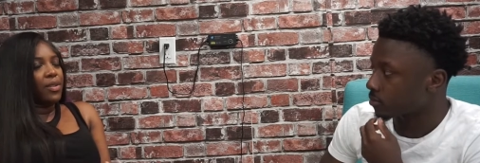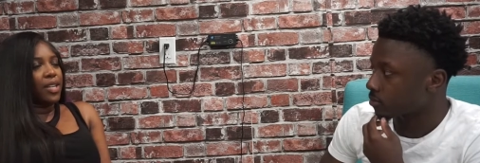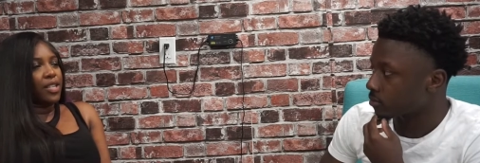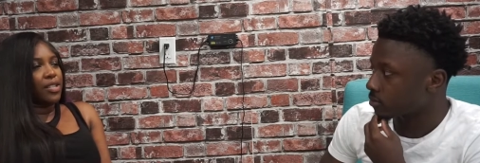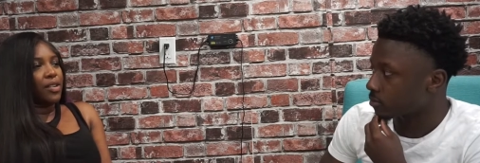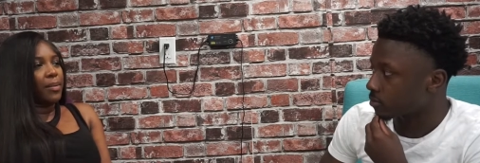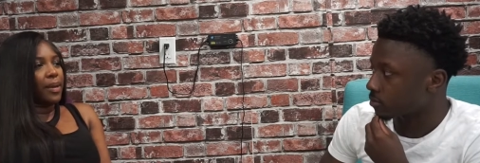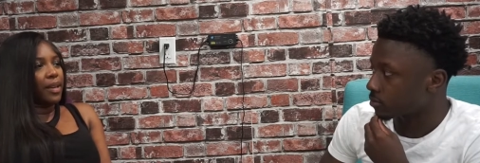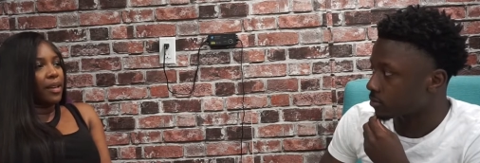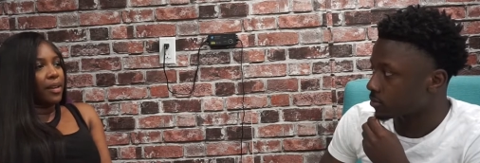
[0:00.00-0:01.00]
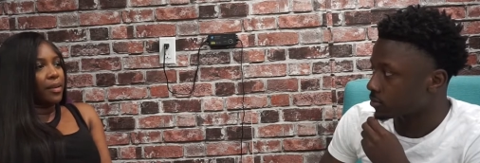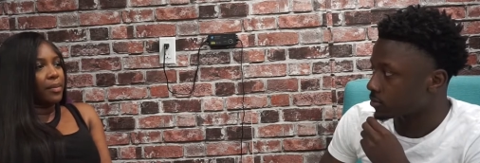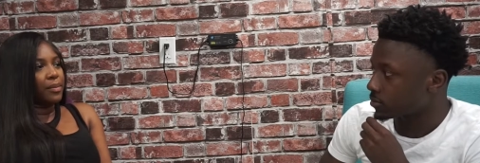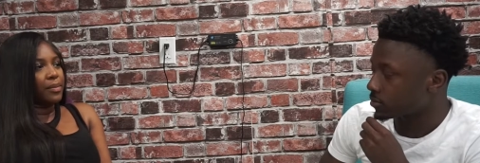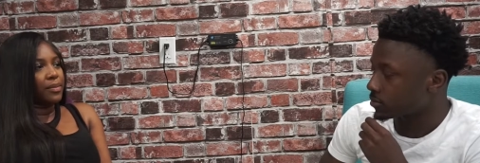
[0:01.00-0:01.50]
Speaker 1: a good job at
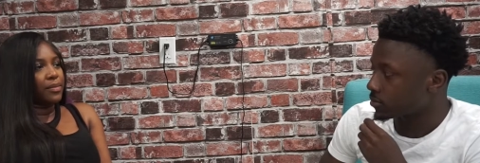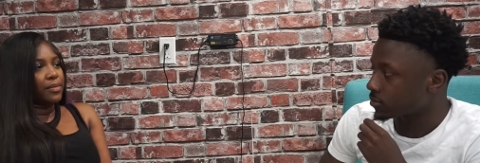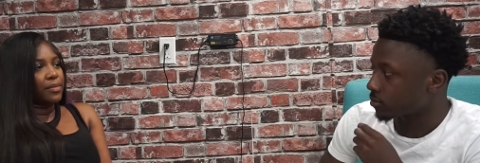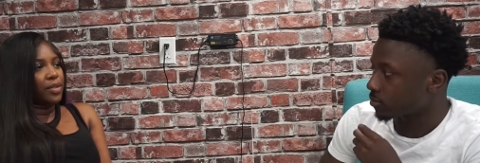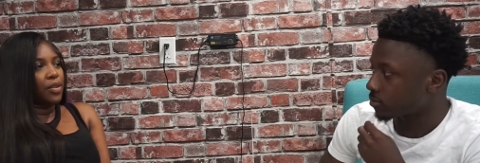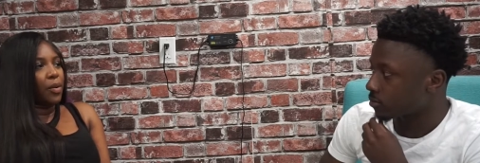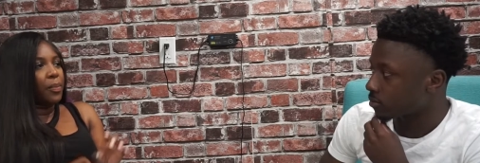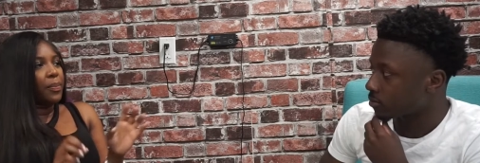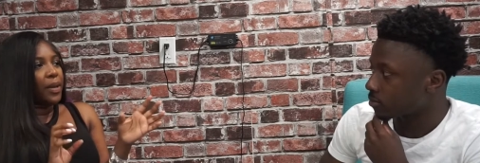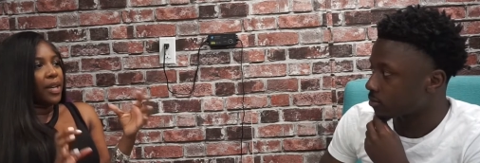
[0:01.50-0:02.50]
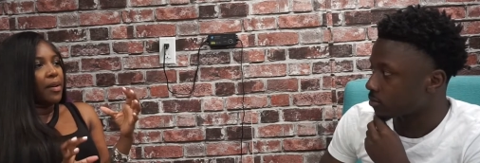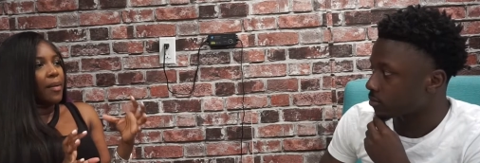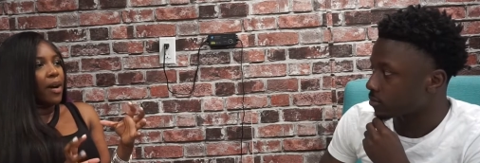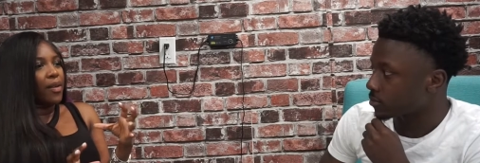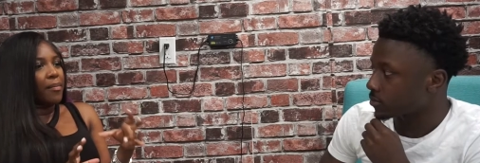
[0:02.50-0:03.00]
um, you know picking
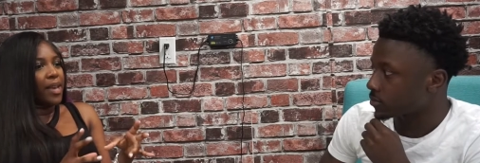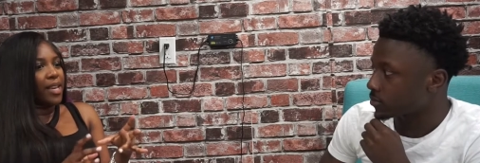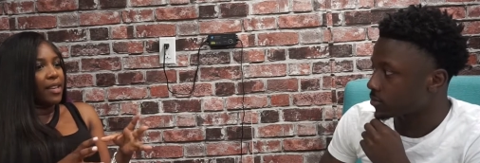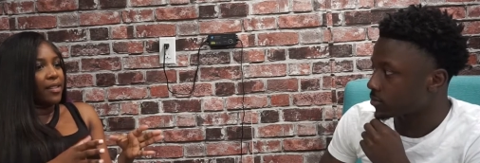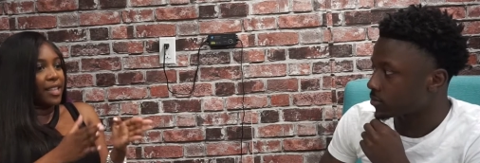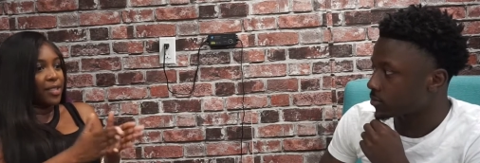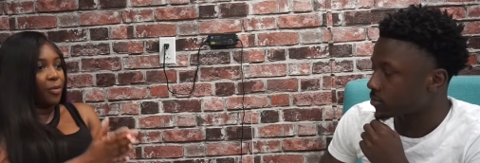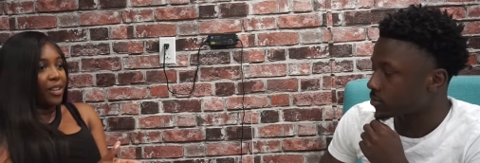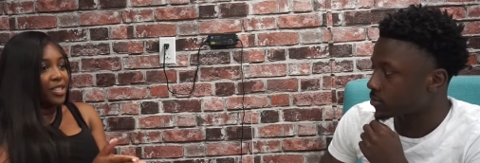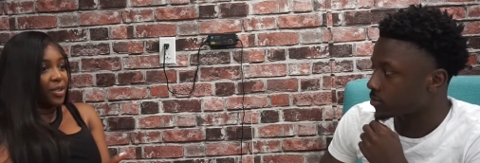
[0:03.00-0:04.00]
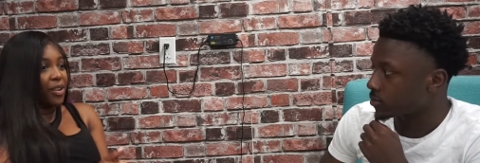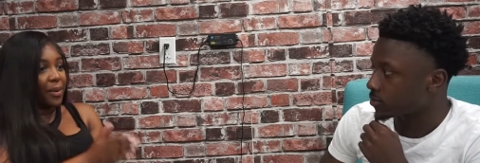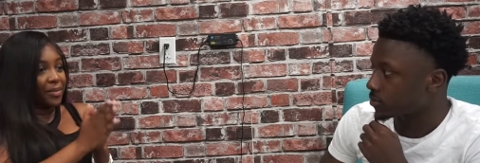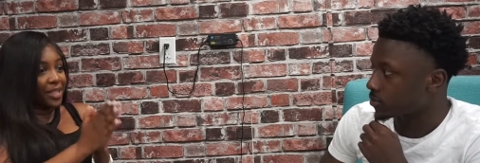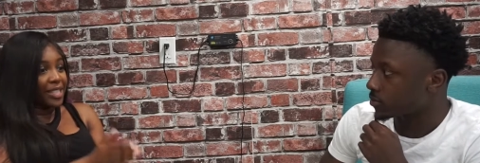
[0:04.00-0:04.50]
them out and making this one song
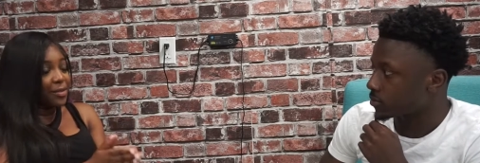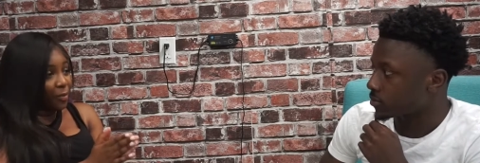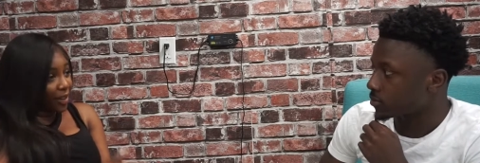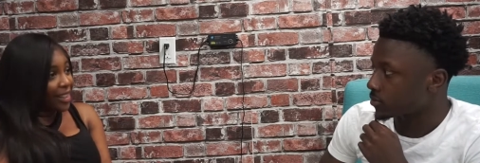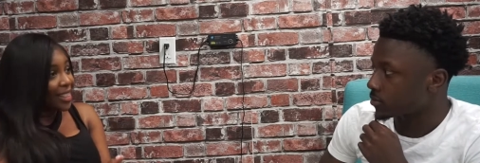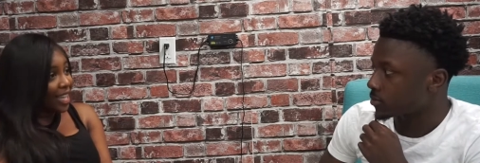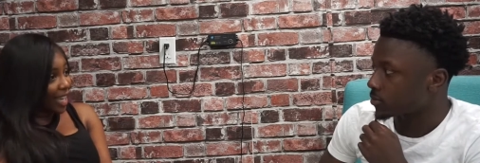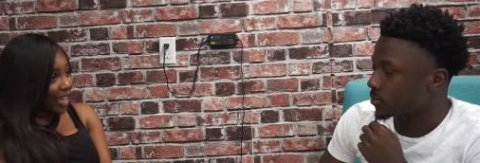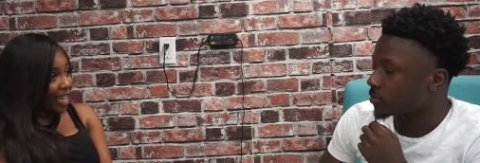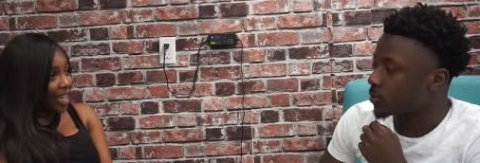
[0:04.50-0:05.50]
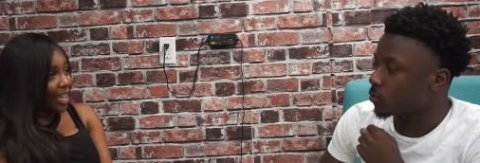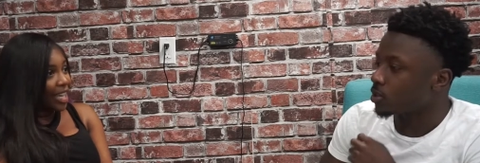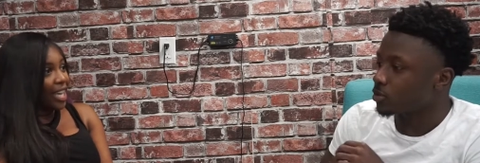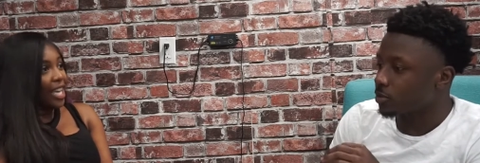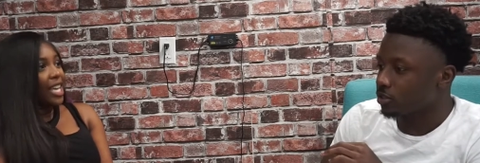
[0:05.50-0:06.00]
about this one thing.
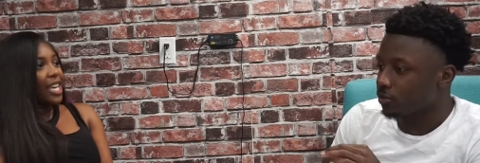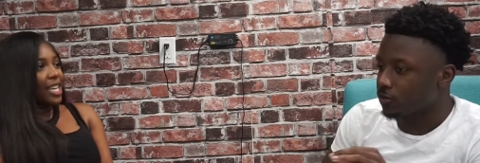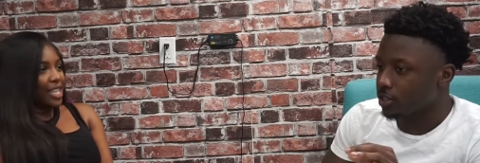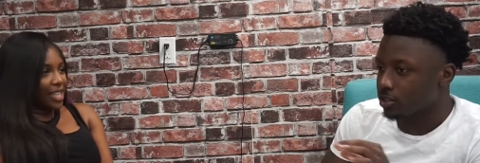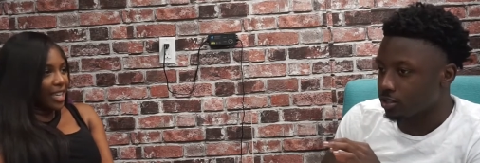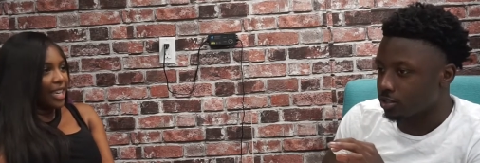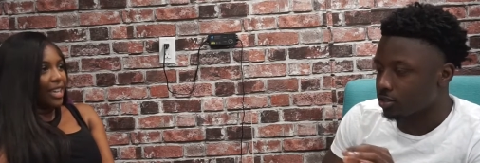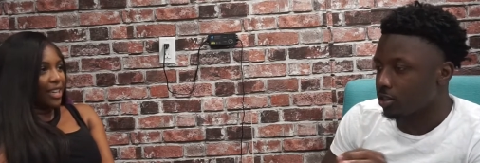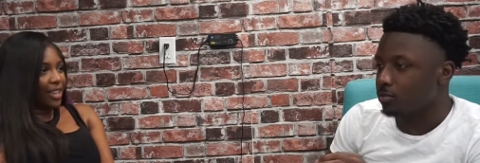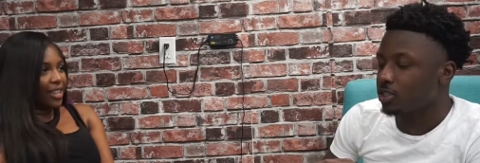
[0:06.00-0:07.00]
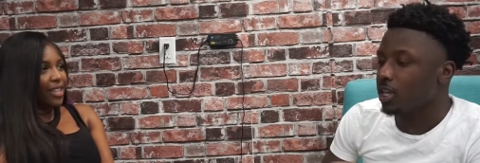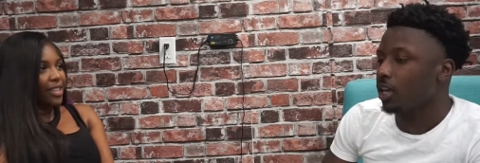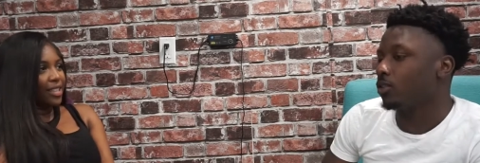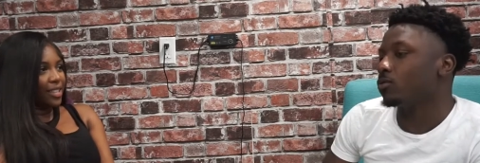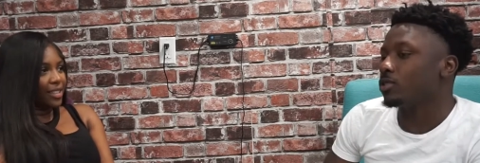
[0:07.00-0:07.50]
Speaker 2: One specific. Yeah.
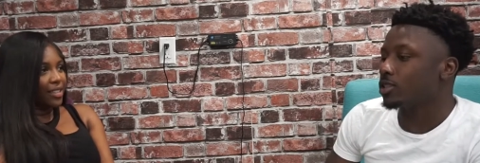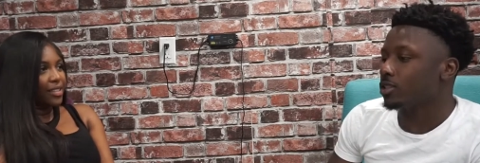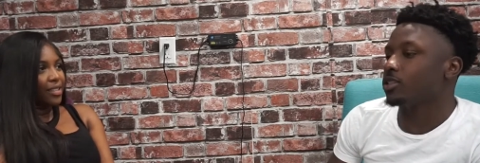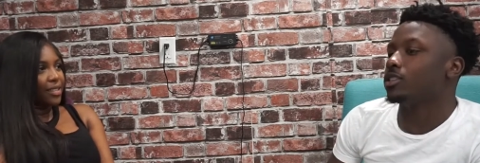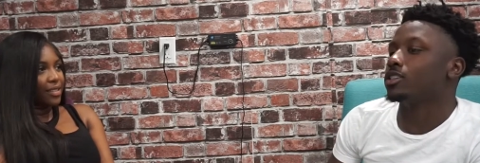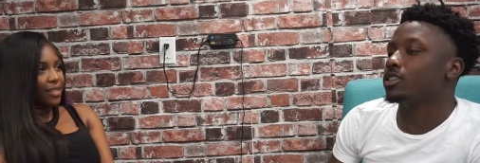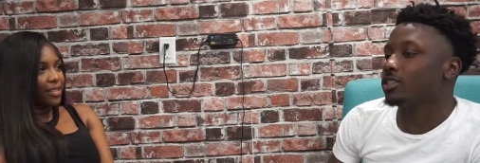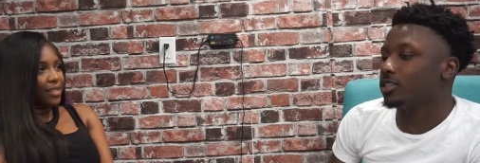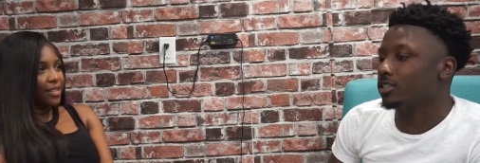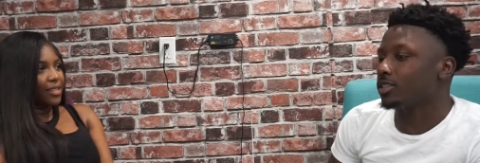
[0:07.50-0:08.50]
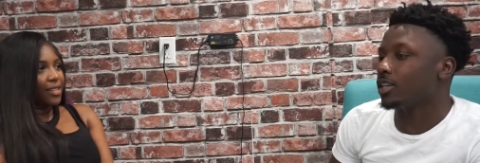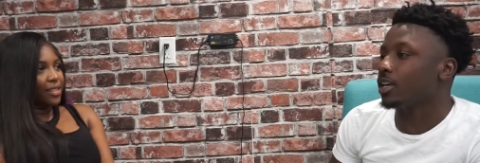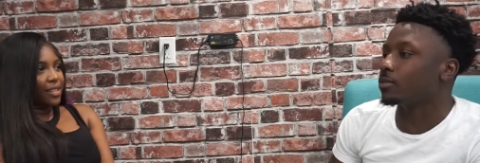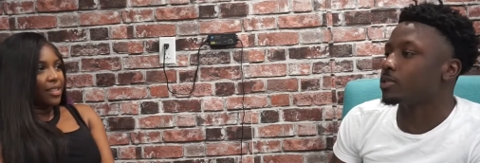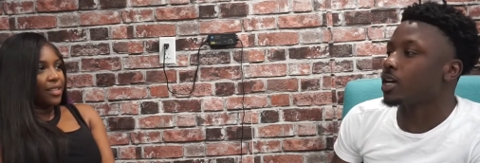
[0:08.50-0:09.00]
staying on the uh,
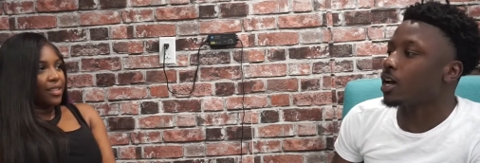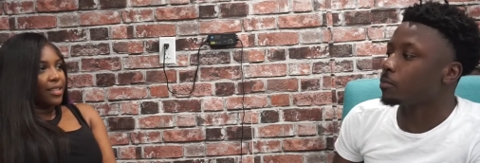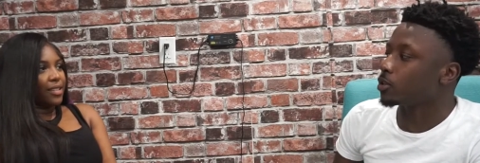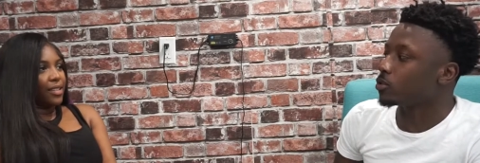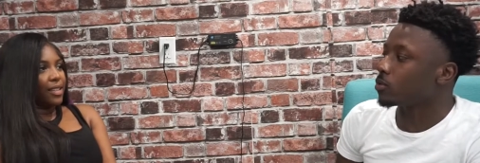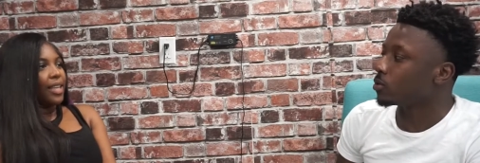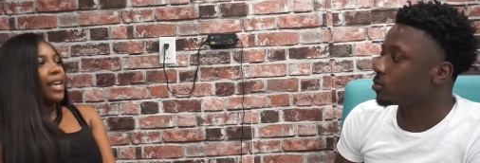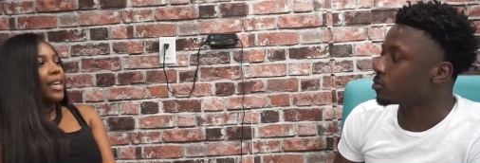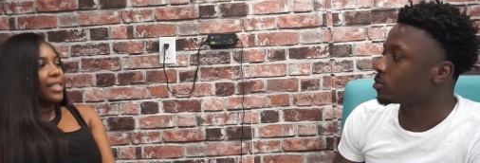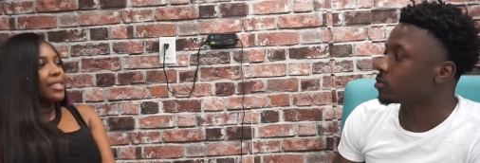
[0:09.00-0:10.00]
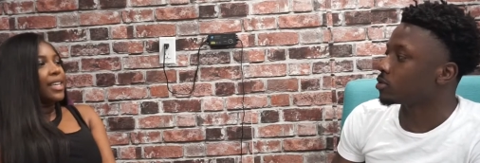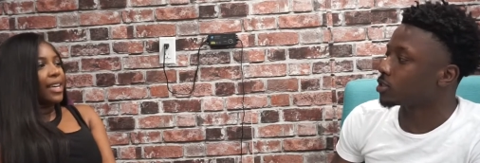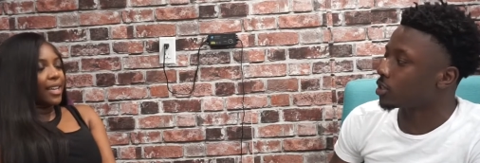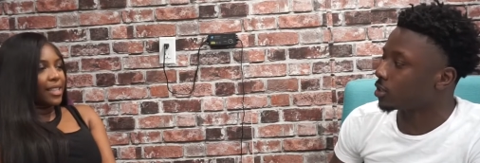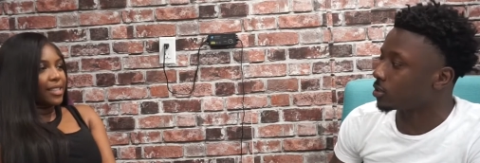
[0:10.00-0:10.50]
same topic
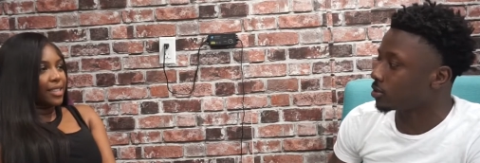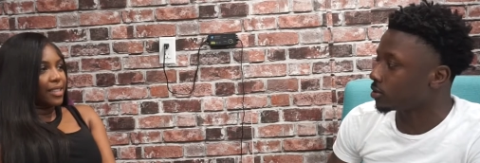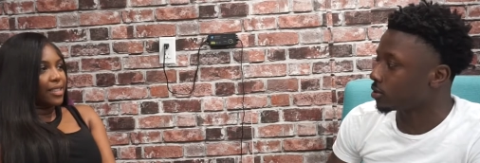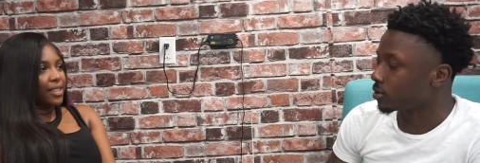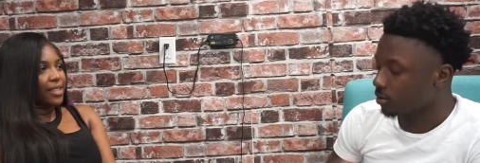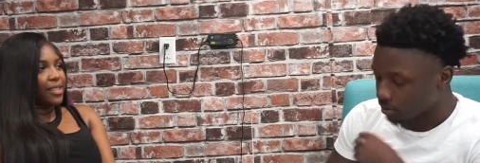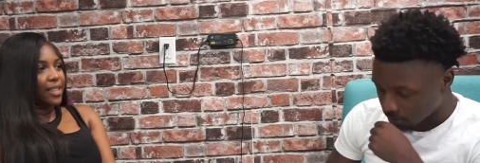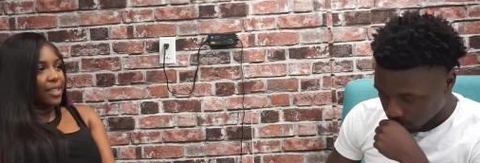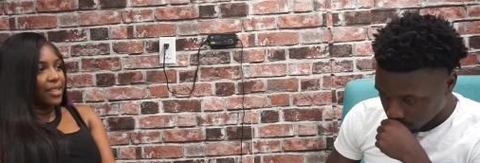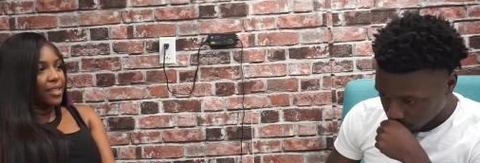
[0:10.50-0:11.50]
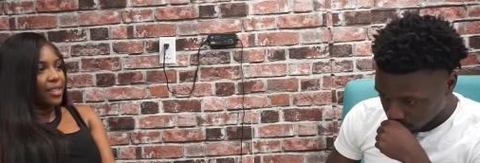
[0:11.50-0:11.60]
exactly.
Speaker 1: Exactly.